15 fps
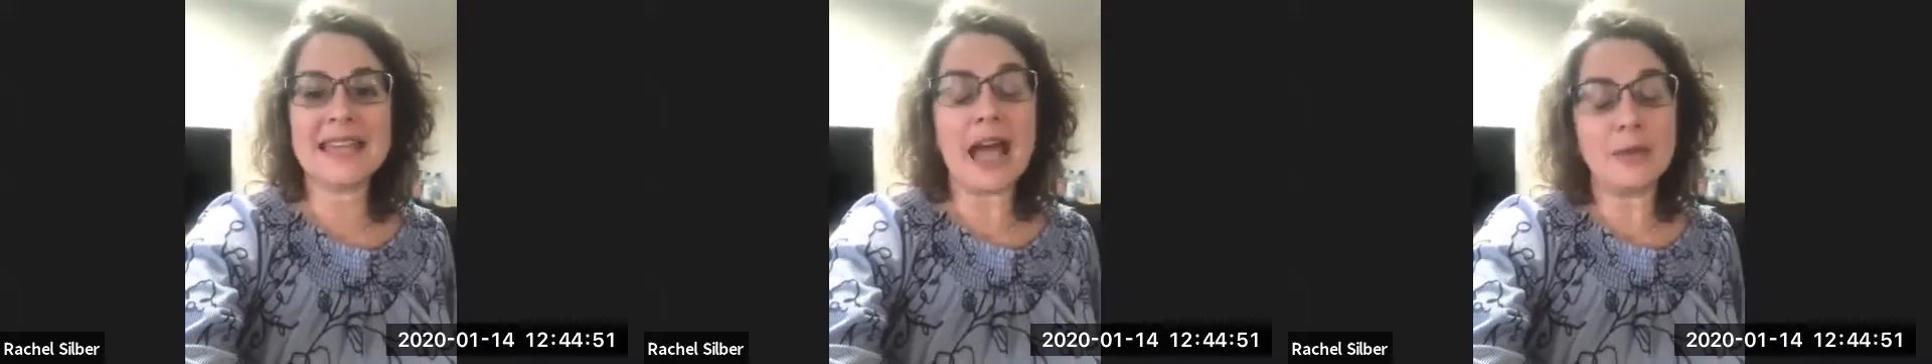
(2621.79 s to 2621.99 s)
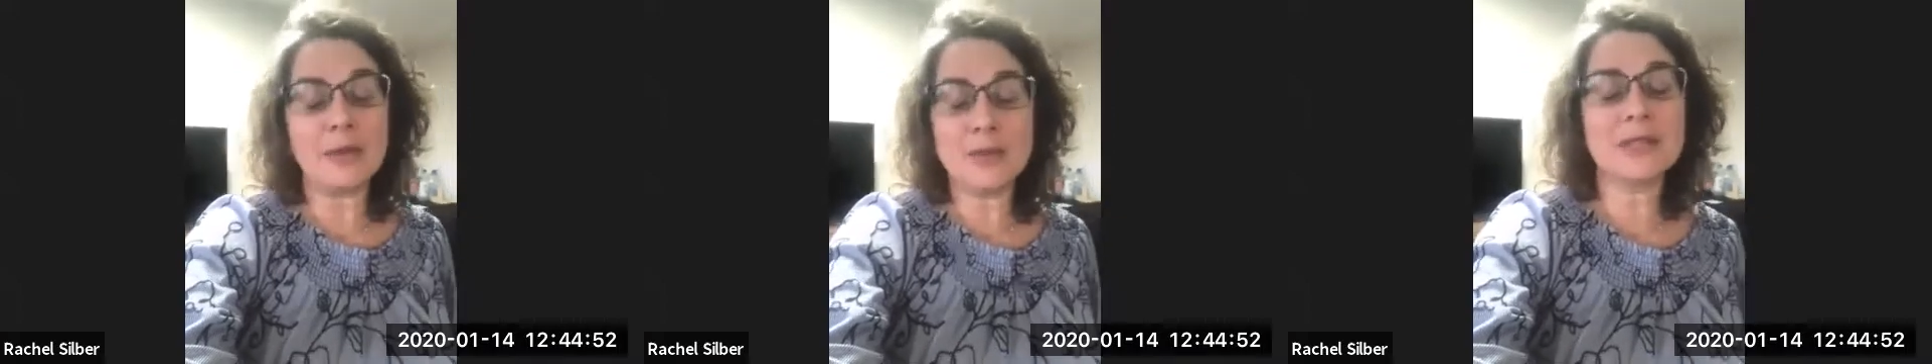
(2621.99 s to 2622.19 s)

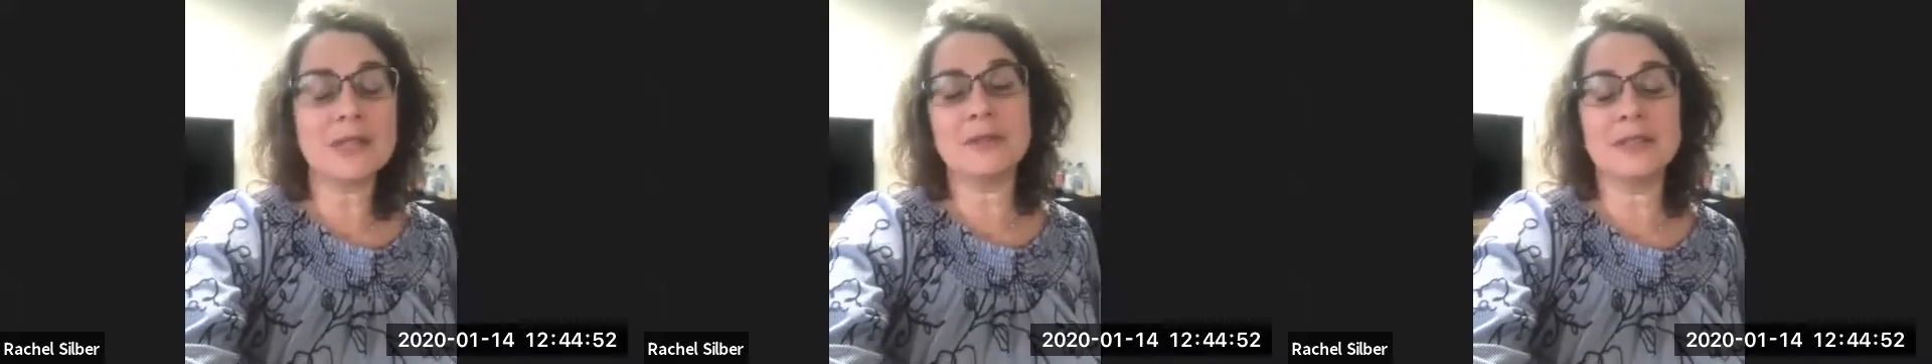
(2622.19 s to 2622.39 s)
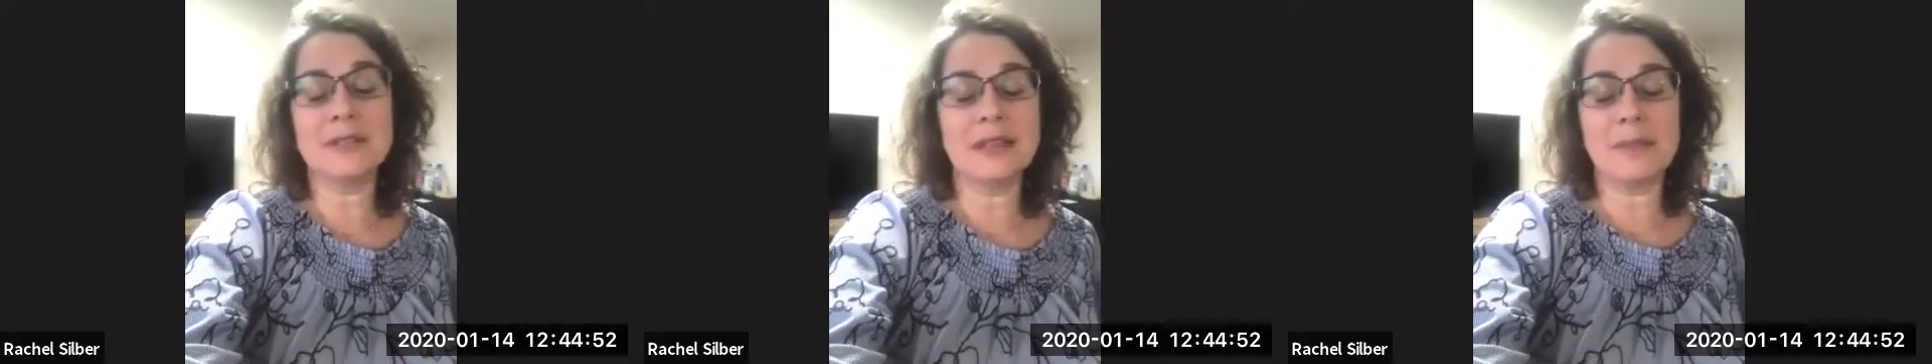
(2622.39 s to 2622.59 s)
It's
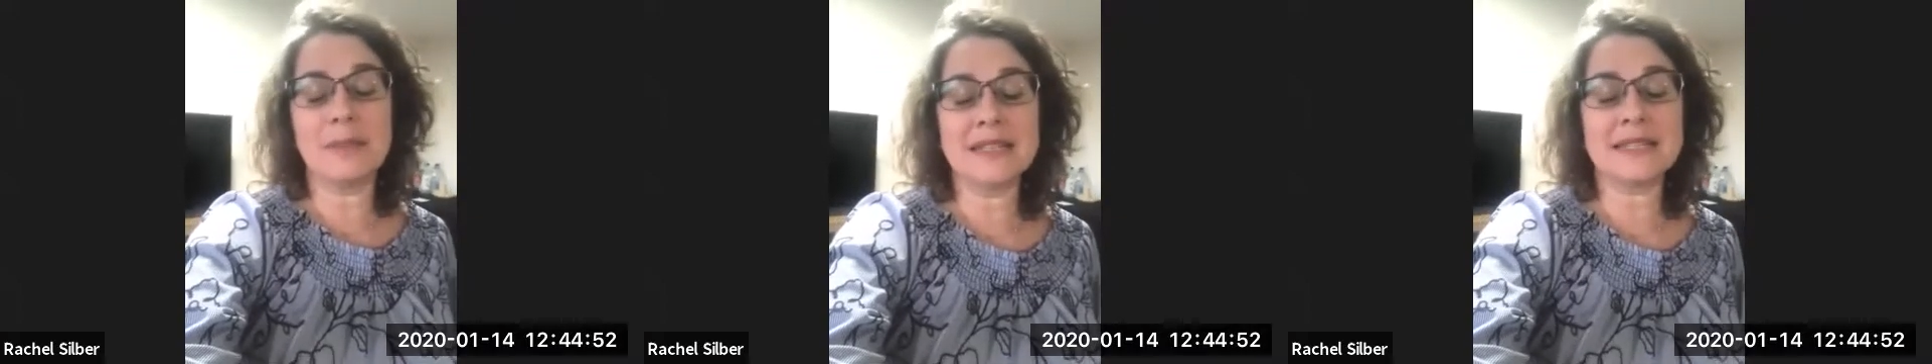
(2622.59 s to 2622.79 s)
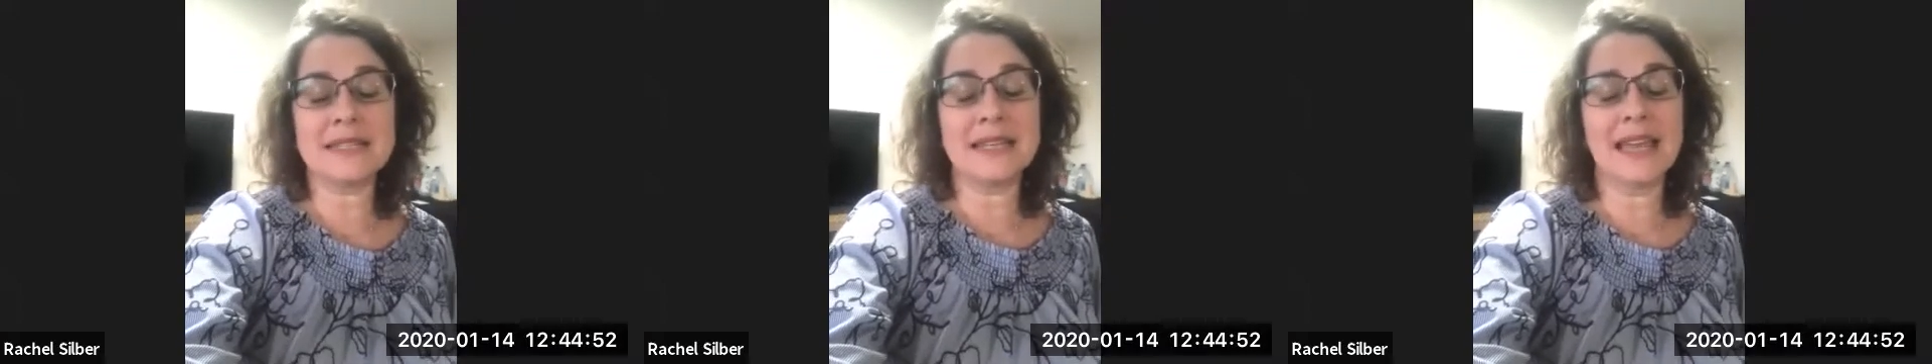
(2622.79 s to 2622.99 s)
absolutely
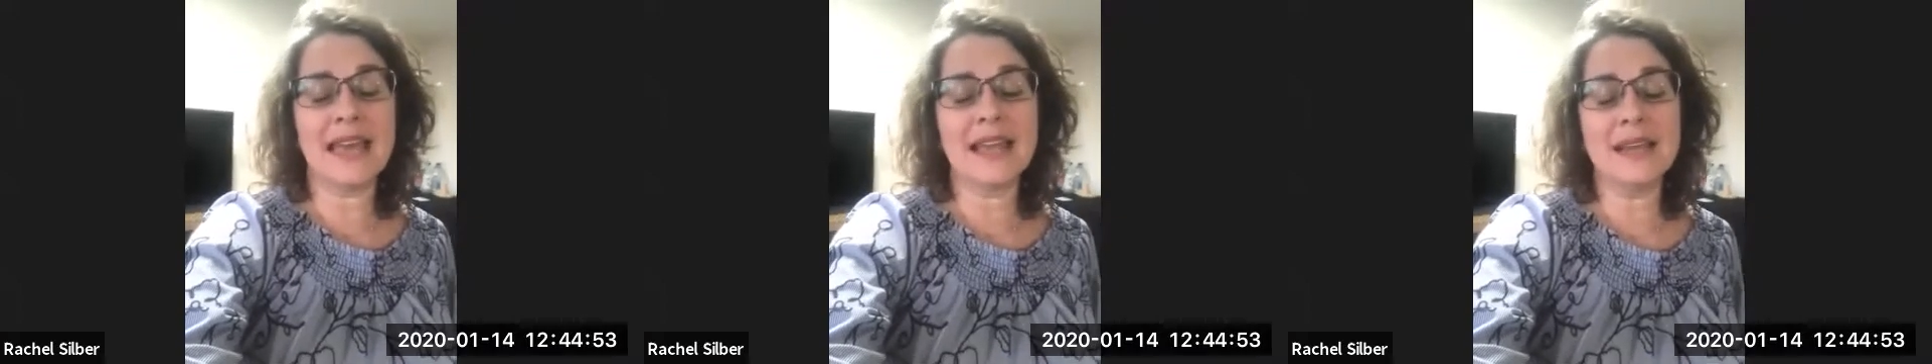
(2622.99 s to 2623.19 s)
amazing.